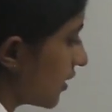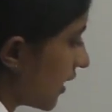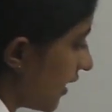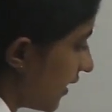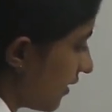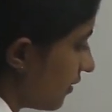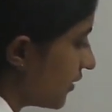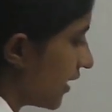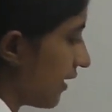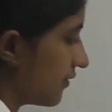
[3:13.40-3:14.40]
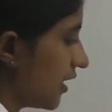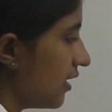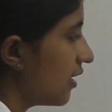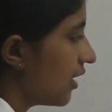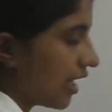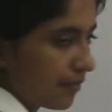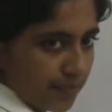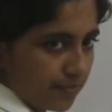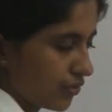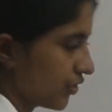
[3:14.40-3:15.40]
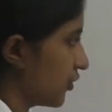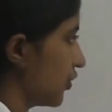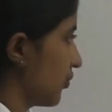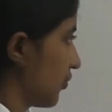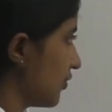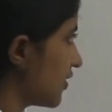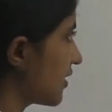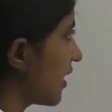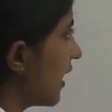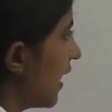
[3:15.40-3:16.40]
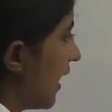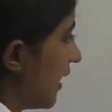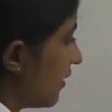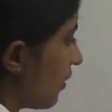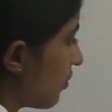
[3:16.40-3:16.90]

till here we have the upper motor neurons and